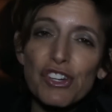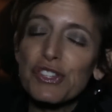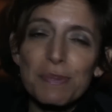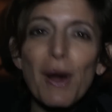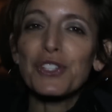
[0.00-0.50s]

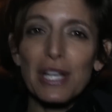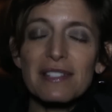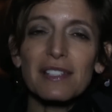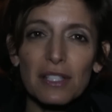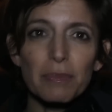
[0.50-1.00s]
There's a small
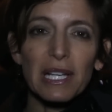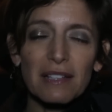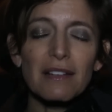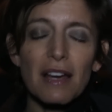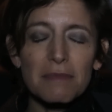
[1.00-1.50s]
chance it could be
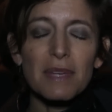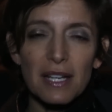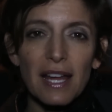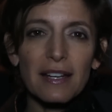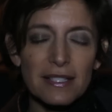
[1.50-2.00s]
an
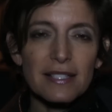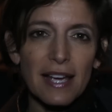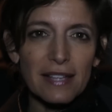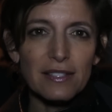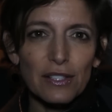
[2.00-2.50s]
unmitigated
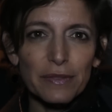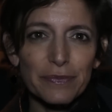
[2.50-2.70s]
disaster.